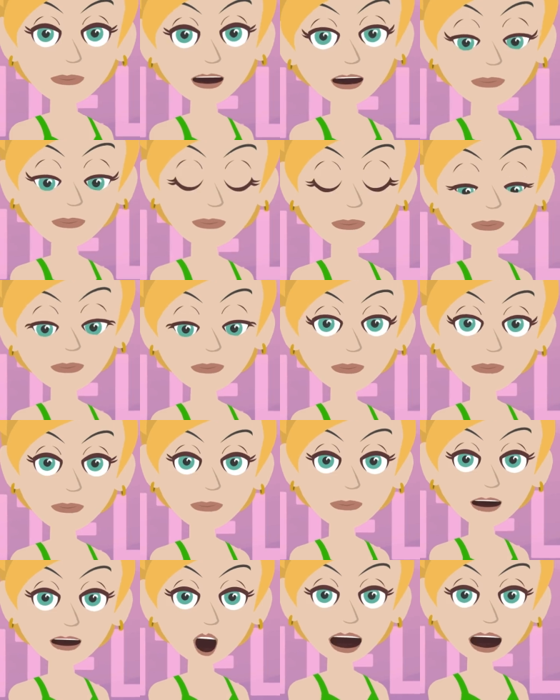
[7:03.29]
then you
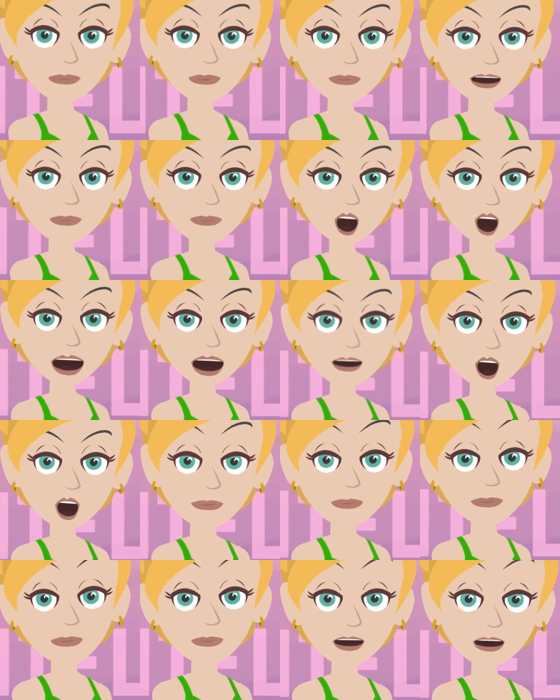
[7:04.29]
just feel
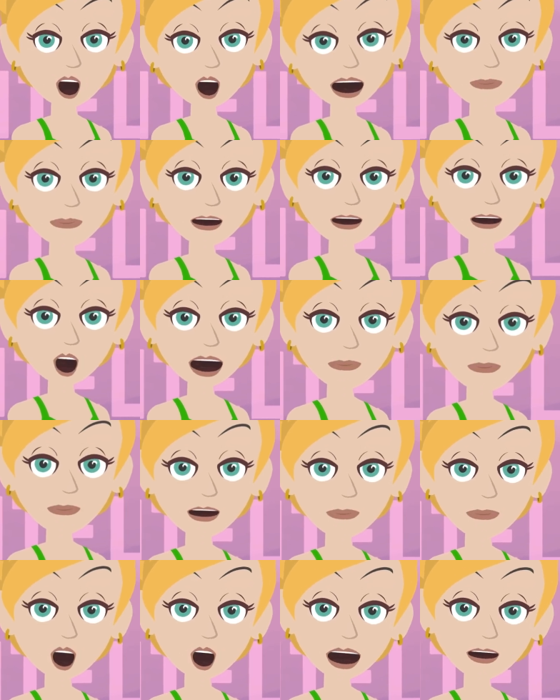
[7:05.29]
like you can't do it.
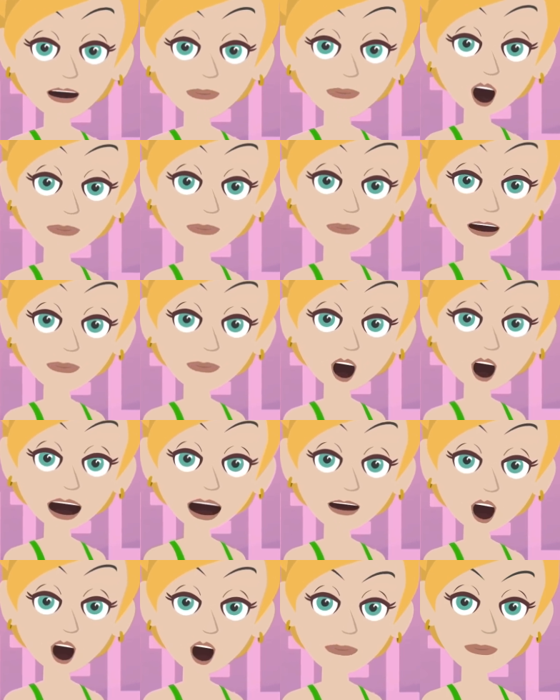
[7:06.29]
And that
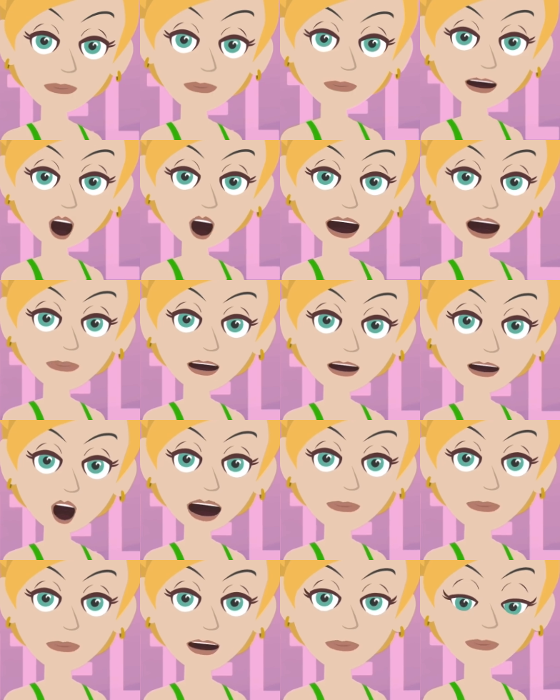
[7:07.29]
contributes to your feeling of
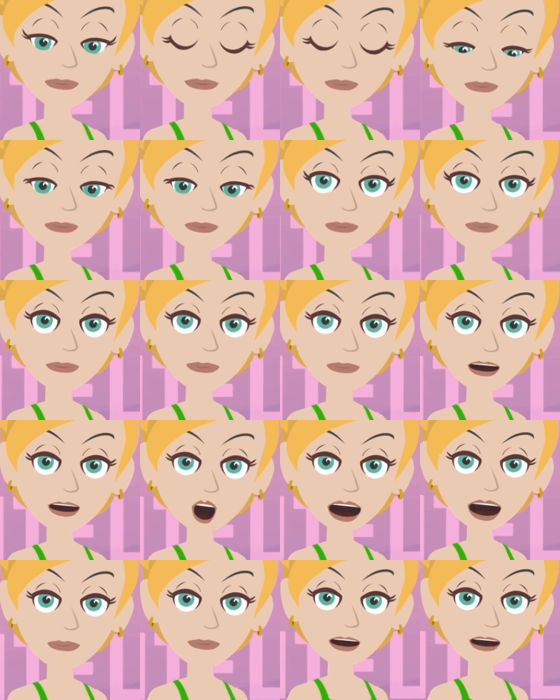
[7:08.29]
unworthiness,
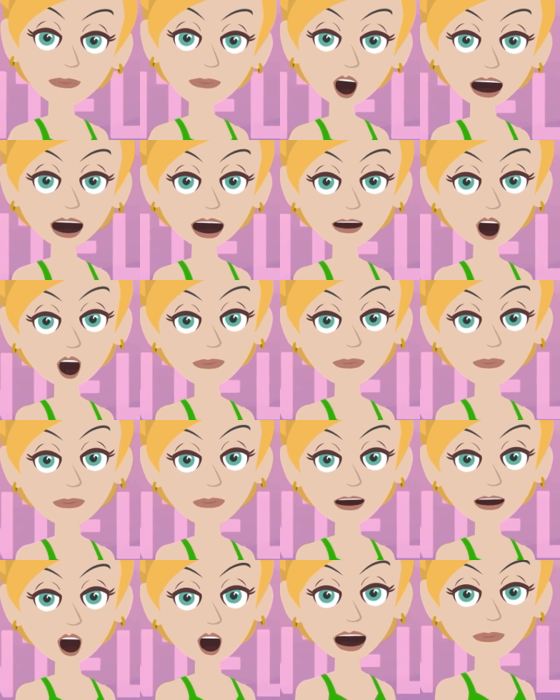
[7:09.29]
where if
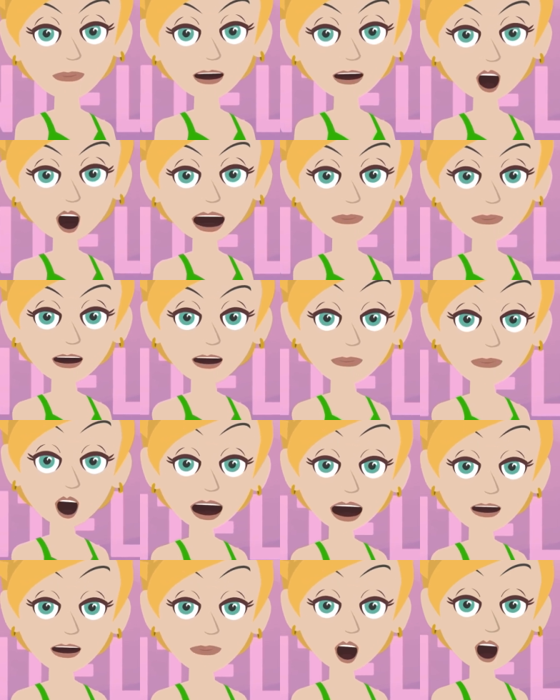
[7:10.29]
you approach it in this
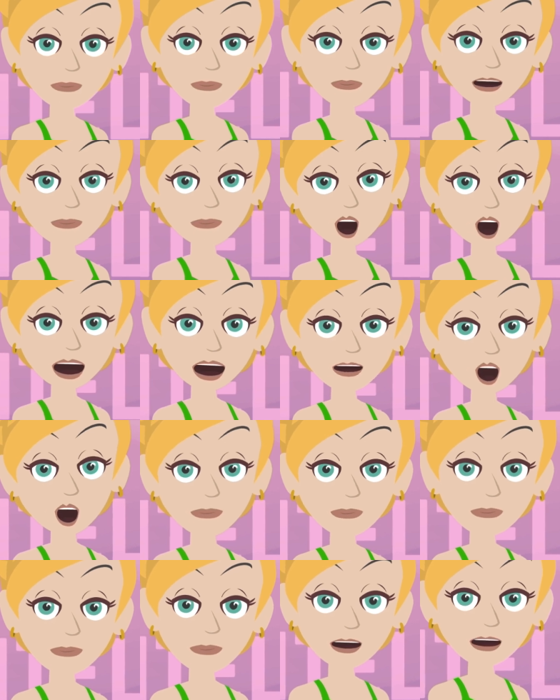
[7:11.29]
other way, I
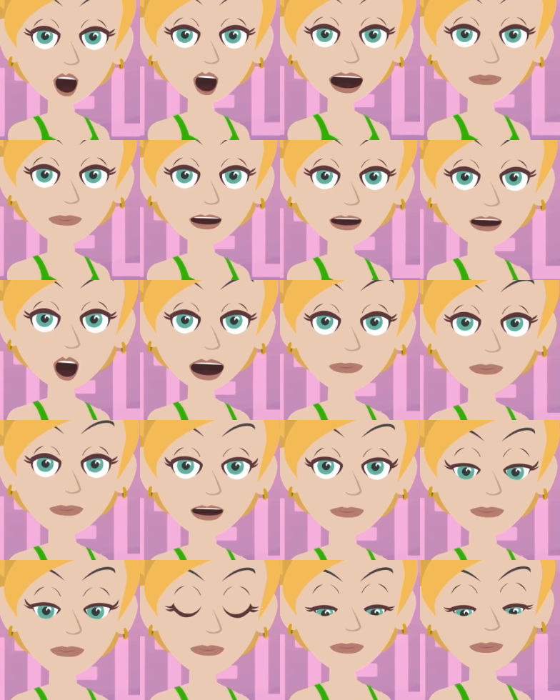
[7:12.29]
am source
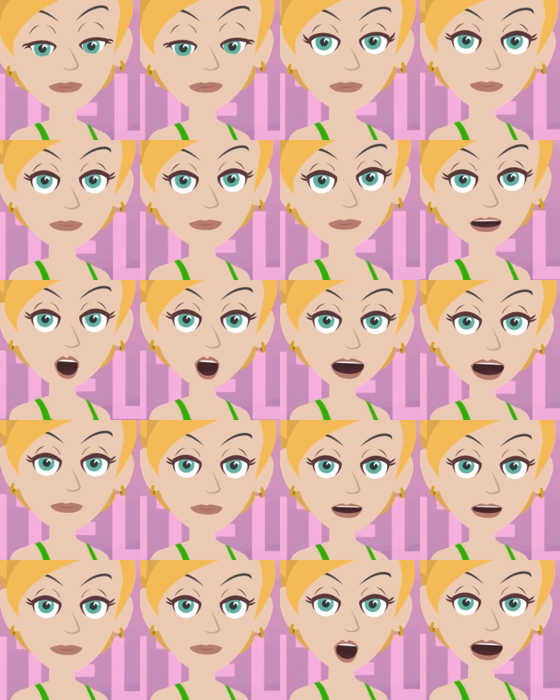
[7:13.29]
energy, was
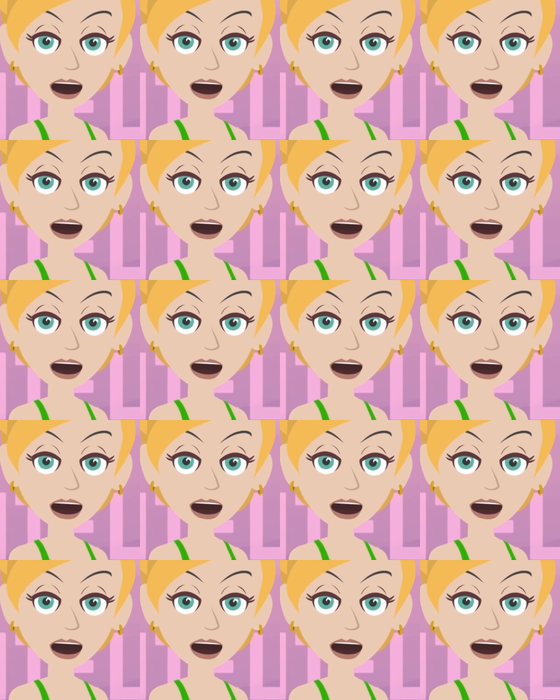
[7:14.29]
and still